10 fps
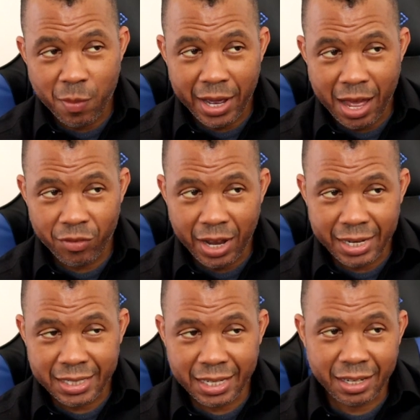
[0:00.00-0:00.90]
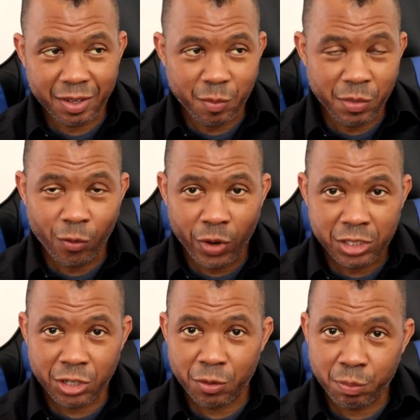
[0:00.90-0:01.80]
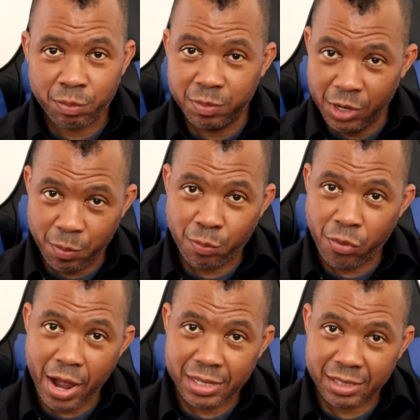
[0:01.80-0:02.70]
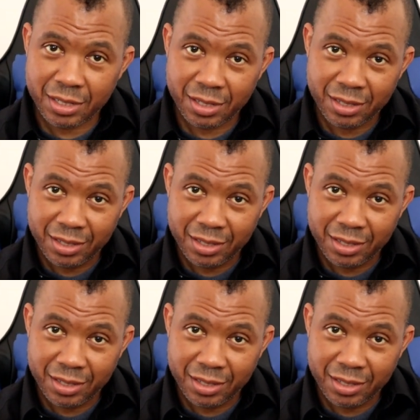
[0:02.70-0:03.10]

You might have an idea, but once you're you're pressed,